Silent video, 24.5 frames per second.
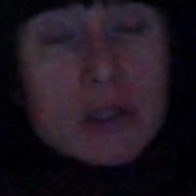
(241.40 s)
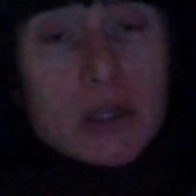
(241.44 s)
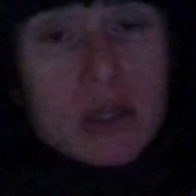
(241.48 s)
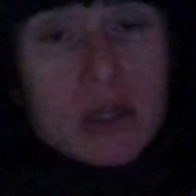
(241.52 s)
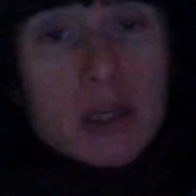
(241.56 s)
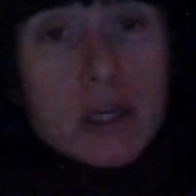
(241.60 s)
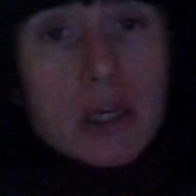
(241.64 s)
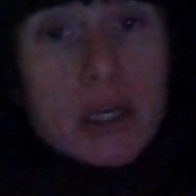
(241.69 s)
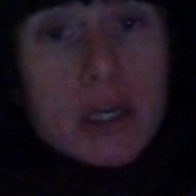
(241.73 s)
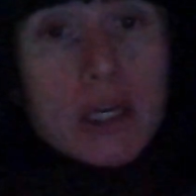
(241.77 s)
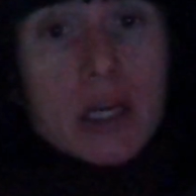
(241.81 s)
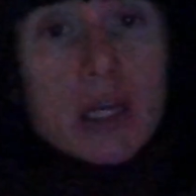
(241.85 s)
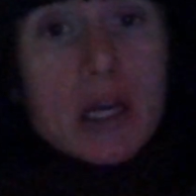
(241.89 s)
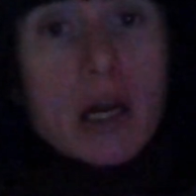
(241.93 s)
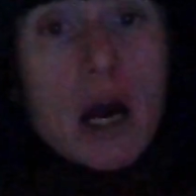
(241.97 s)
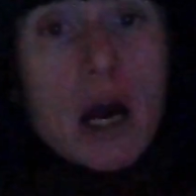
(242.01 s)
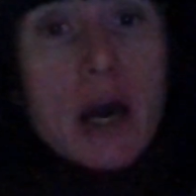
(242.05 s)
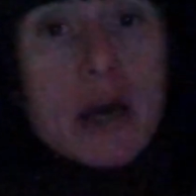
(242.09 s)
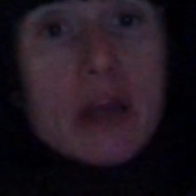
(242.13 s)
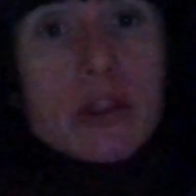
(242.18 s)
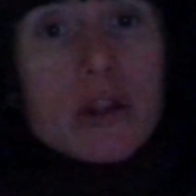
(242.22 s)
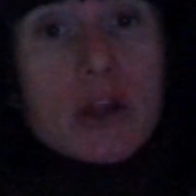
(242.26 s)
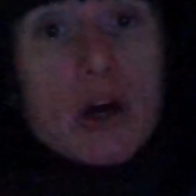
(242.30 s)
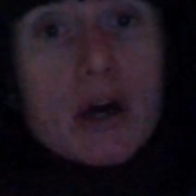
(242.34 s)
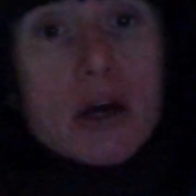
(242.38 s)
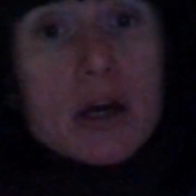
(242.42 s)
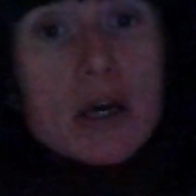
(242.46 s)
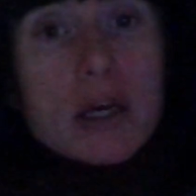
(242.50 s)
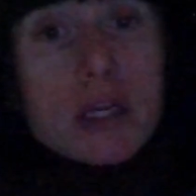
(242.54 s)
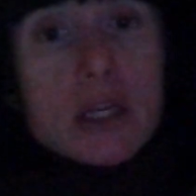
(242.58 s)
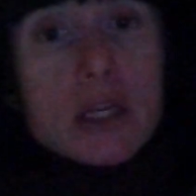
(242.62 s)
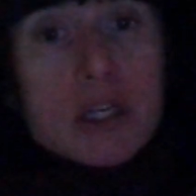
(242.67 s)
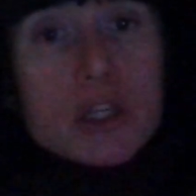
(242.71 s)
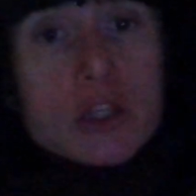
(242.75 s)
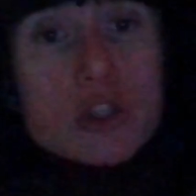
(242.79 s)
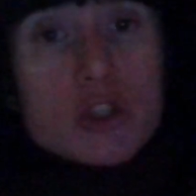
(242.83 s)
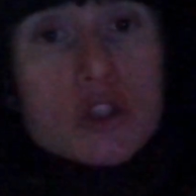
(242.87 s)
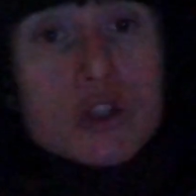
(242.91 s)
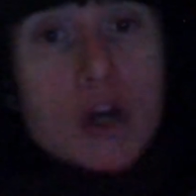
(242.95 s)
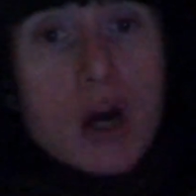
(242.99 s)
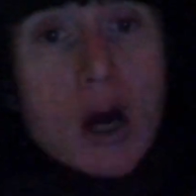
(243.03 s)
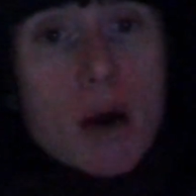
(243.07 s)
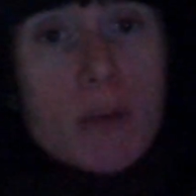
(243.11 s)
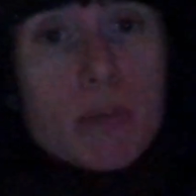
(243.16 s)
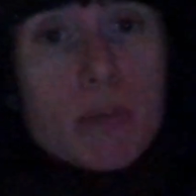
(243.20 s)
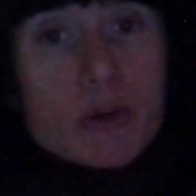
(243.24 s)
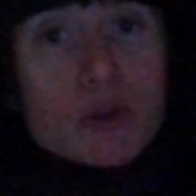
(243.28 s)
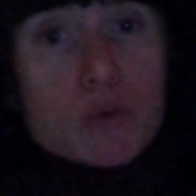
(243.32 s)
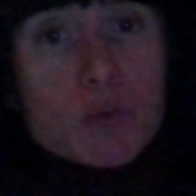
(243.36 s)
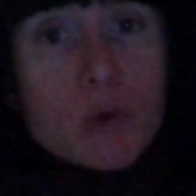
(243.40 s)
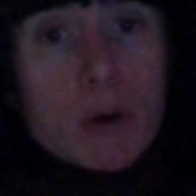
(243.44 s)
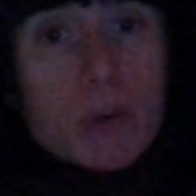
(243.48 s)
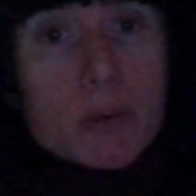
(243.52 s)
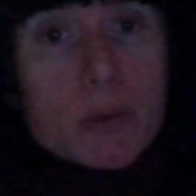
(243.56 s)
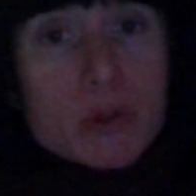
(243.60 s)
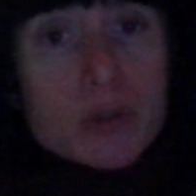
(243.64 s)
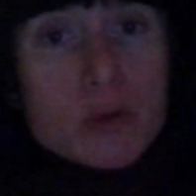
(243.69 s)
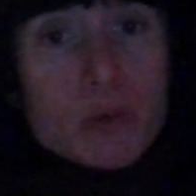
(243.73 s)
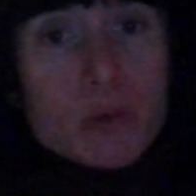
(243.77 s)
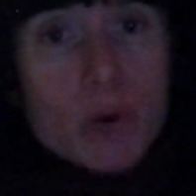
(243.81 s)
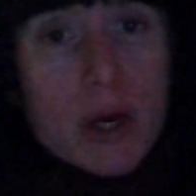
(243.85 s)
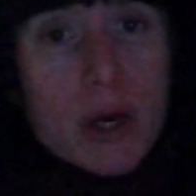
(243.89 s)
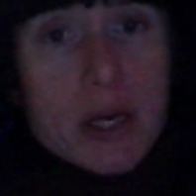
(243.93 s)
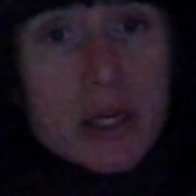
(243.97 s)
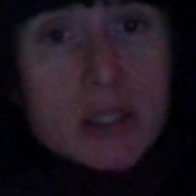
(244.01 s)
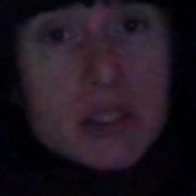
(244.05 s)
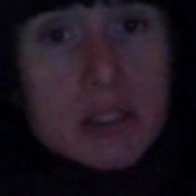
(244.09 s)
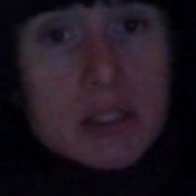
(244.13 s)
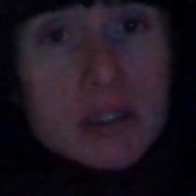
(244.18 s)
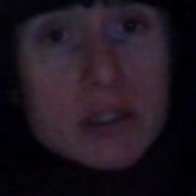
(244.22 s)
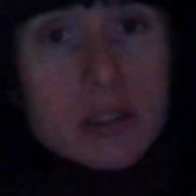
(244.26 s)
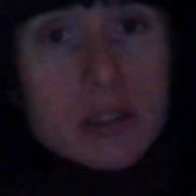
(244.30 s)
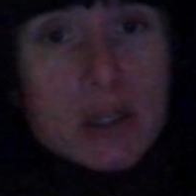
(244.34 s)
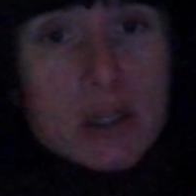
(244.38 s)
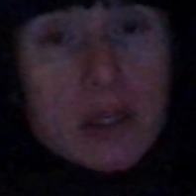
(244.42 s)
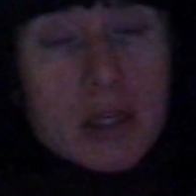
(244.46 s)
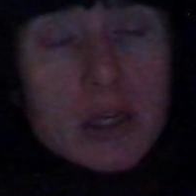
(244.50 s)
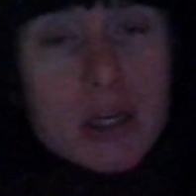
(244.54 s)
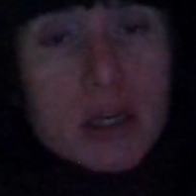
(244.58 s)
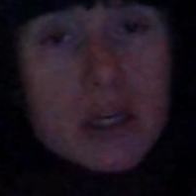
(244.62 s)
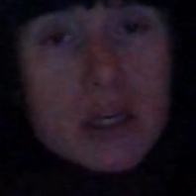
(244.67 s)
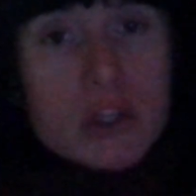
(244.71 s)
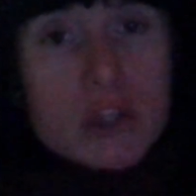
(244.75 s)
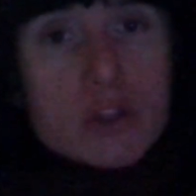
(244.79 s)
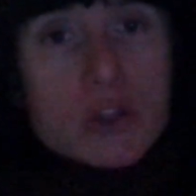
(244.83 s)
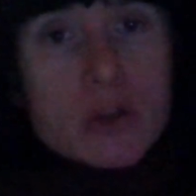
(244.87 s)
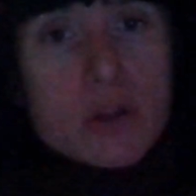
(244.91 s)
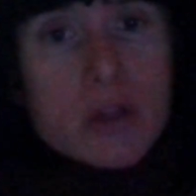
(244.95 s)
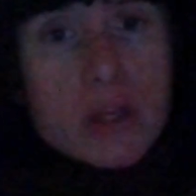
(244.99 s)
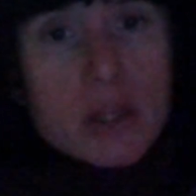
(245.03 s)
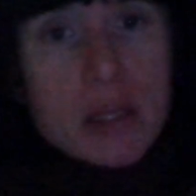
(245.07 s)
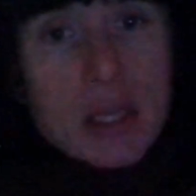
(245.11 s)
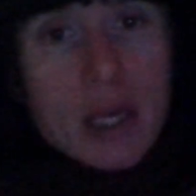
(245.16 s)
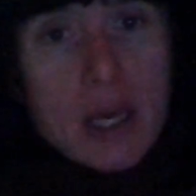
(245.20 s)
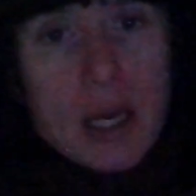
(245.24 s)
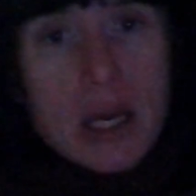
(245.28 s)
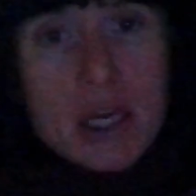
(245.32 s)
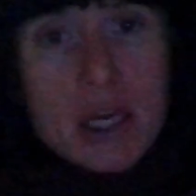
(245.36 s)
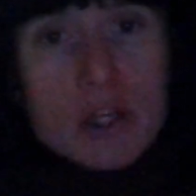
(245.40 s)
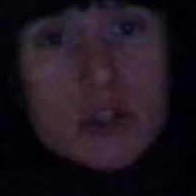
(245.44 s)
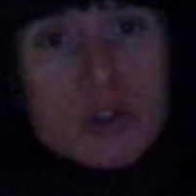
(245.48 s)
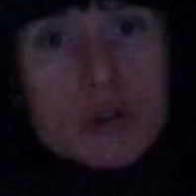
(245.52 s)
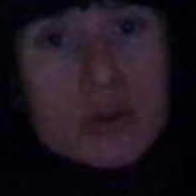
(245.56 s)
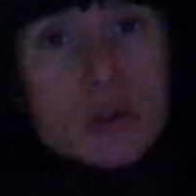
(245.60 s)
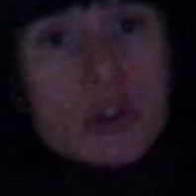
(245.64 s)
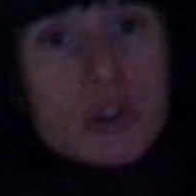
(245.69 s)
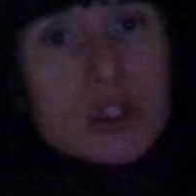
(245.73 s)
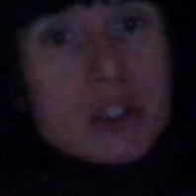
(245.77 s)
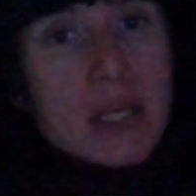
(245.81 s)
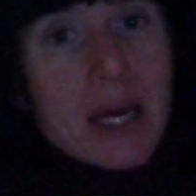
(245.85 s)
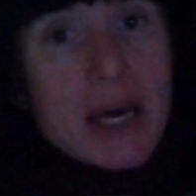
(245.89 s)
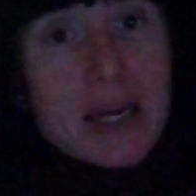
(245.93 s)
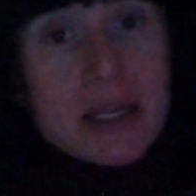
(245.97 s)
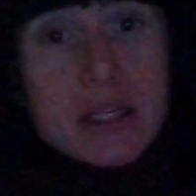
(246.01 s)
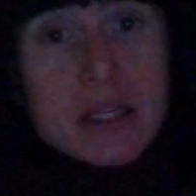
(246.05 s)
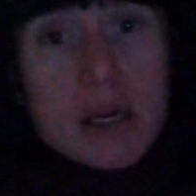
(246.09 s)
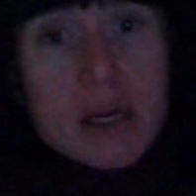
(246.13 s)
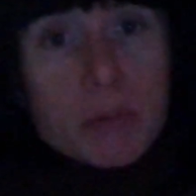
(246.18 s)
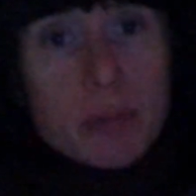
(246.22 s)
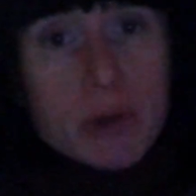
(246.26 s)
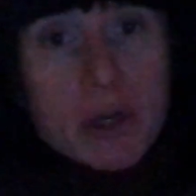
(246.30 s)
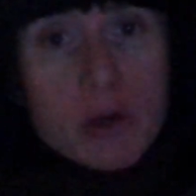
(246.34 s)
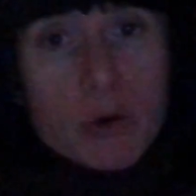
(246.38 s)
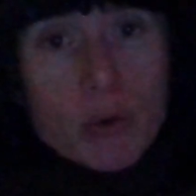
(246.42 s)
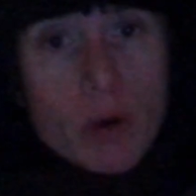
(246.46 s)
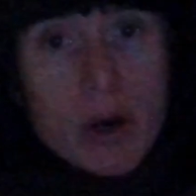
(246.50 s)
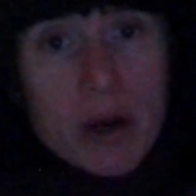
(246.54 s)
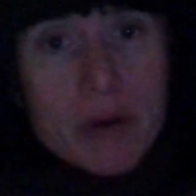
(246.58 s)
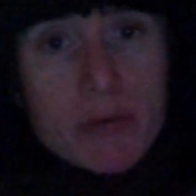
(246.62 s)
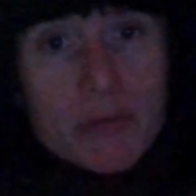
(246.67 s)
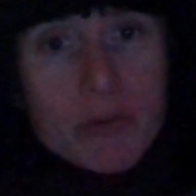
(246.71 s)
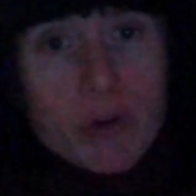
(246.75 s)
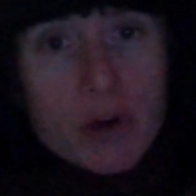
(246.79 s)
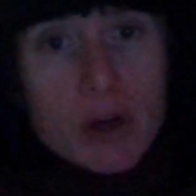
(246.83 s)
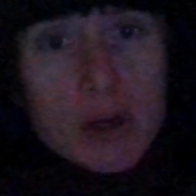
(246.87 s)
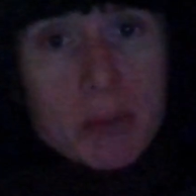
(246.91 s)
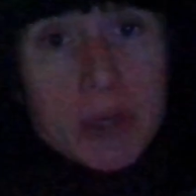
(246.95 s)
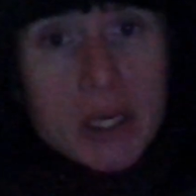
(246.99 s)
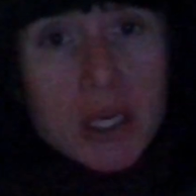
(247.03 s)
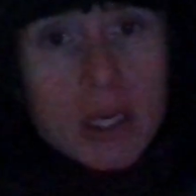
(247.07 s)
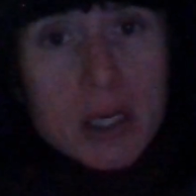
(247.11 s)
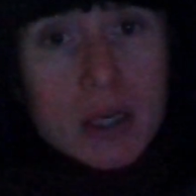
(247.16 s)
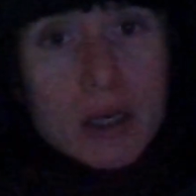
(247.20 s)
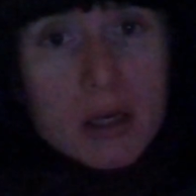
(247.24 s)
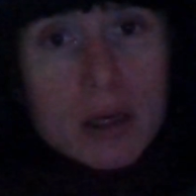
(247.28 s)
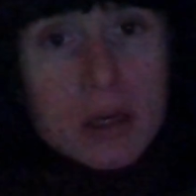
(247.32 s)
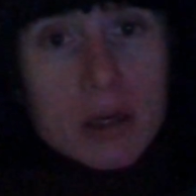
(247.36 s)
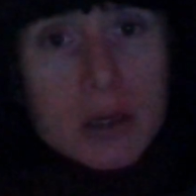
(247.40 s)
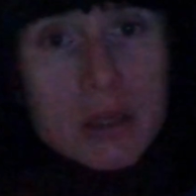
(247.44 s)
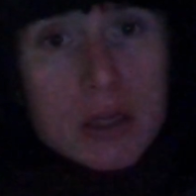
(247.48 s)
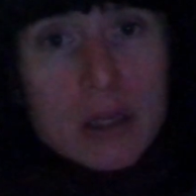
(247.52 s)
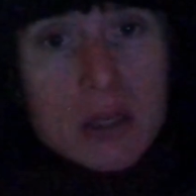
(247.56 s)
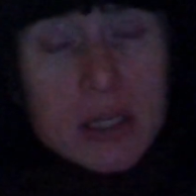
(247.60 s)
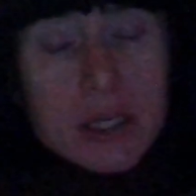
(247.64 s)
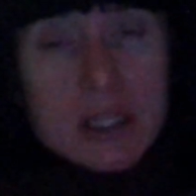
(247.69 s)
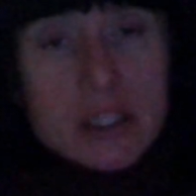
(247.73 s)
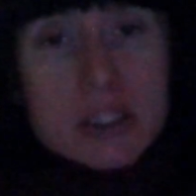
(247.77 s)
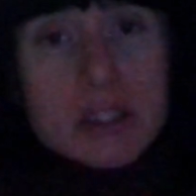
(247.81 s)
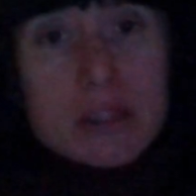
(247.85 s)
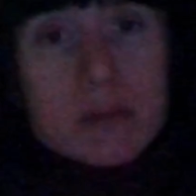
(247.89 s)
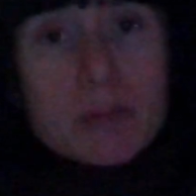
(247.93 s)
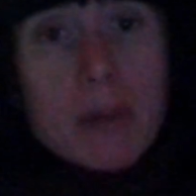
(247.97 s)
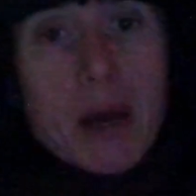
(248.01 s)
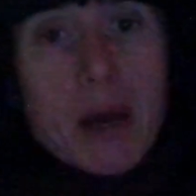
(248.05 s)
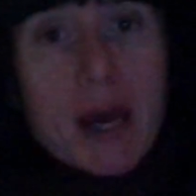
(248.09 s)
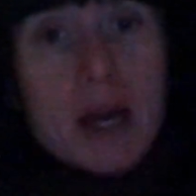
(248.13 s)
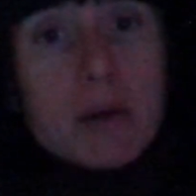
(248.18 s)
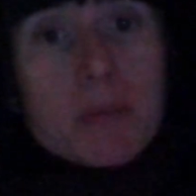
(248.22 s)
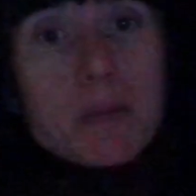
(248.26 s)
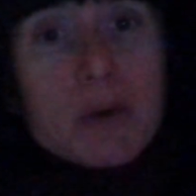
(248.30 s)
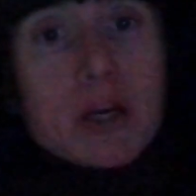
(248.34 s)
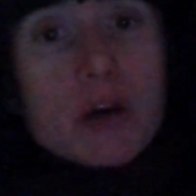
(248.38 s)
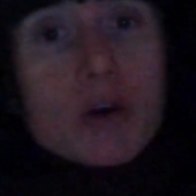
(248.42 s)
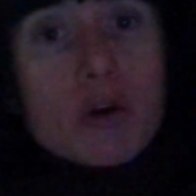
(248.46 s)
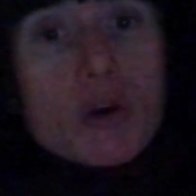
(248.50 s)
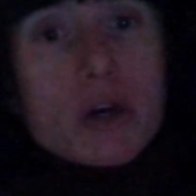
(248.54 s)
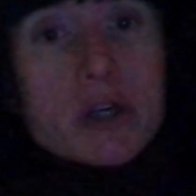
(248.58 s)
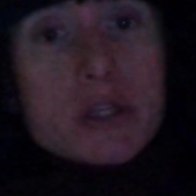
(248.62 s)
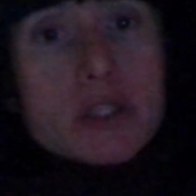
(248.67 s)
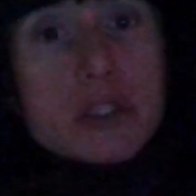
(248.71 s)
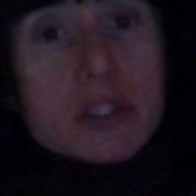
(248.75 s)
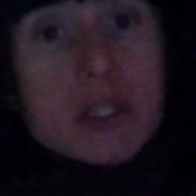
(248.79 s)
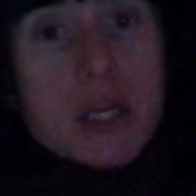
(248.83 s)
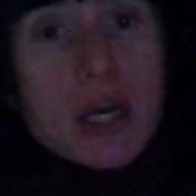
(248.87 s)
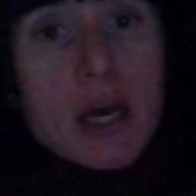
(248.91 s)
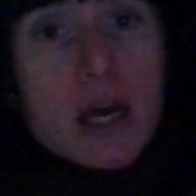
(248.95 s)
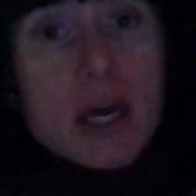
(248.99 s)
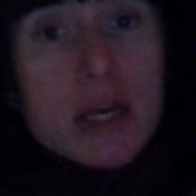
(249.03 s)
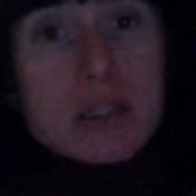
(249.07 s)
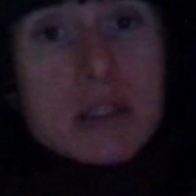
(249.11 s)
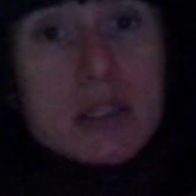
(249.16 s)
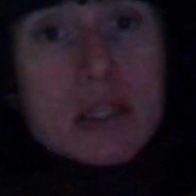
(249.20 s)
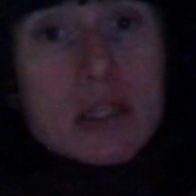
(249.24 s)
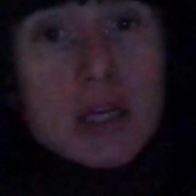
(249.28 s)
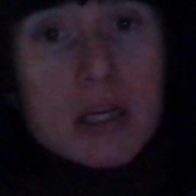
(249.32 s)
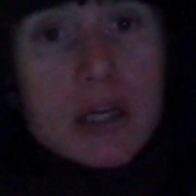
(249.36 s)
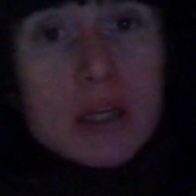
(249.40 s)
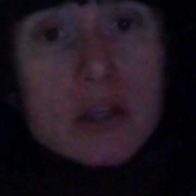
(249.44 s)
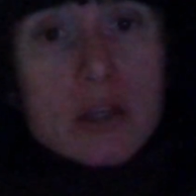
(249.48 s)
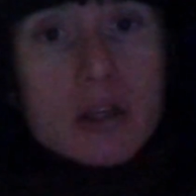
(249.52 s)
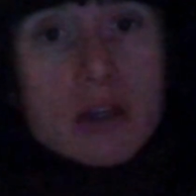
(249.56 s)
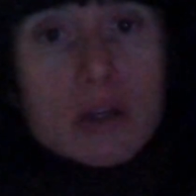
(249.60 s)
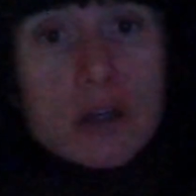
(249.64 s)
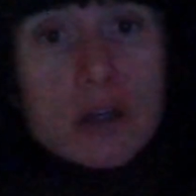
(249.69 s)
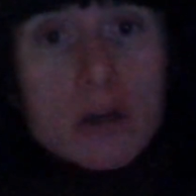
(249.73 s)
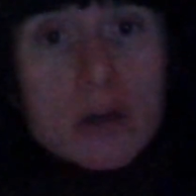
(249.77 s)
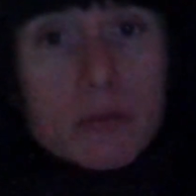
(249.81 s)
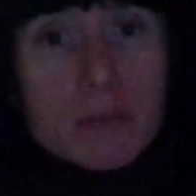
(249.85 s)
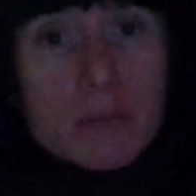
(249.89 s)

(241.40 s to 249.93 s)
and I thought getting a job was what was right. So then the angel just had to appear right in front of me, like, smack me across the head, saying, you know,